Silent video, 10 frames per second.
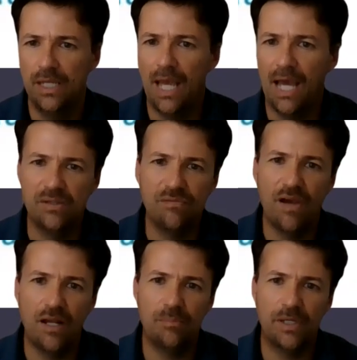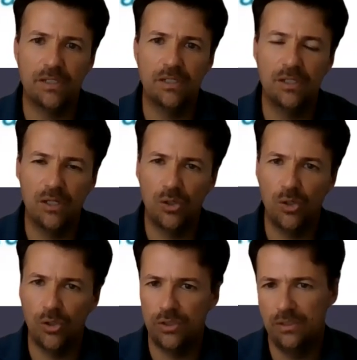and developing
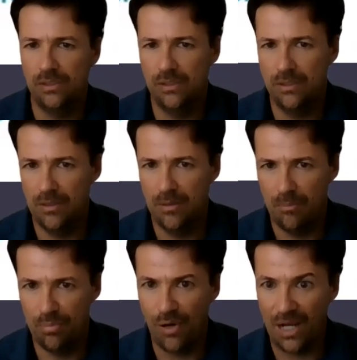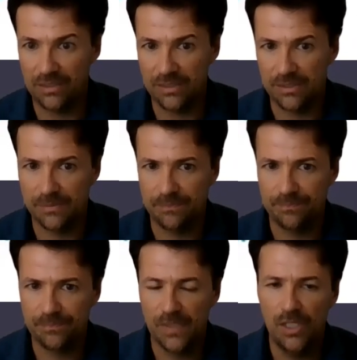good practice.
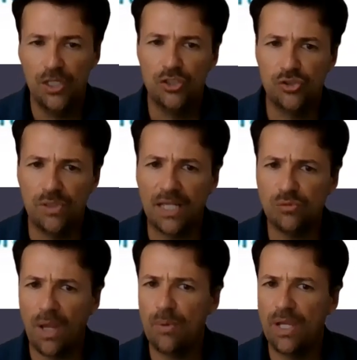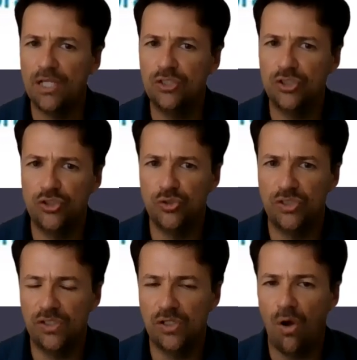So that's why we're
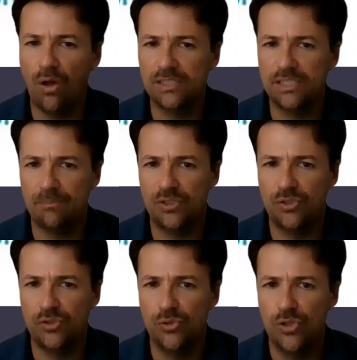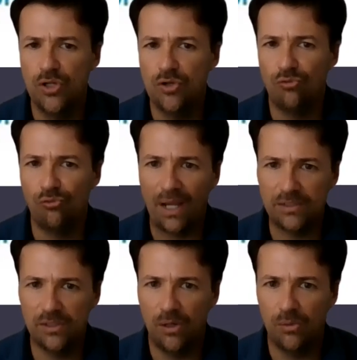introducing the concept to you right
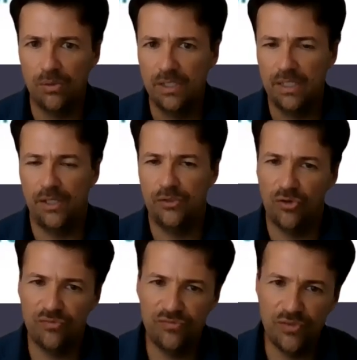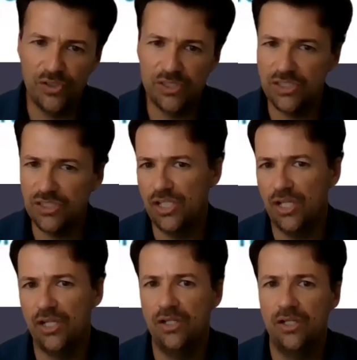now in your first
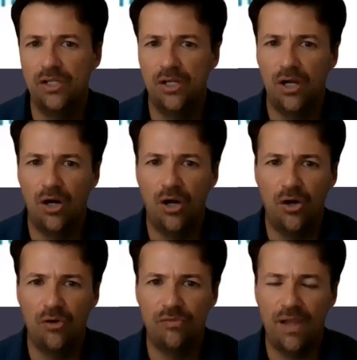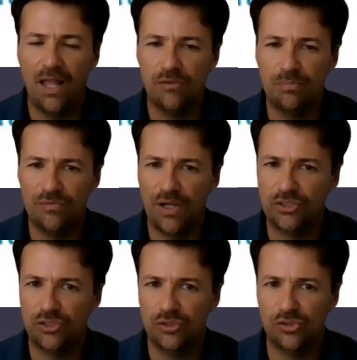year of health
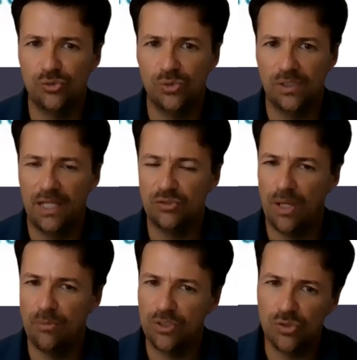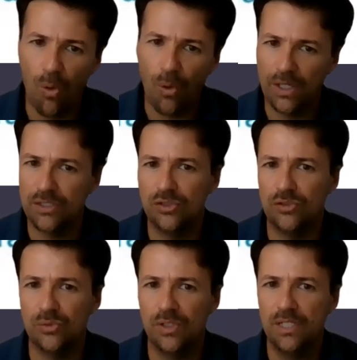professional school. That's why we're talking to
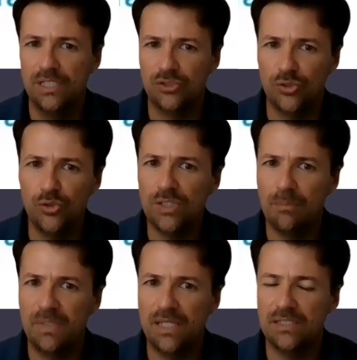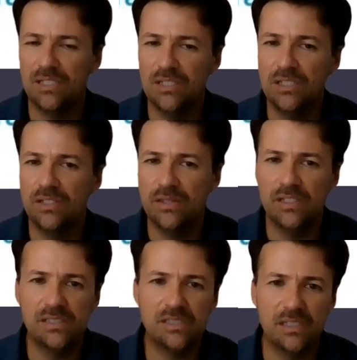you, so you can begin to learn
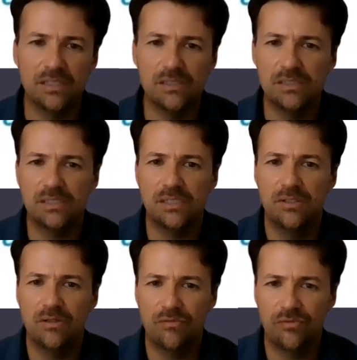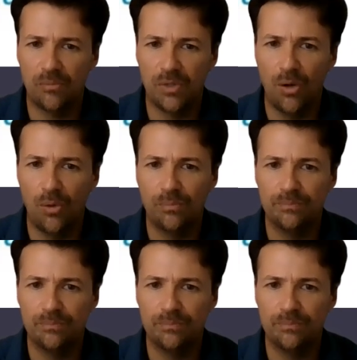these skills from now.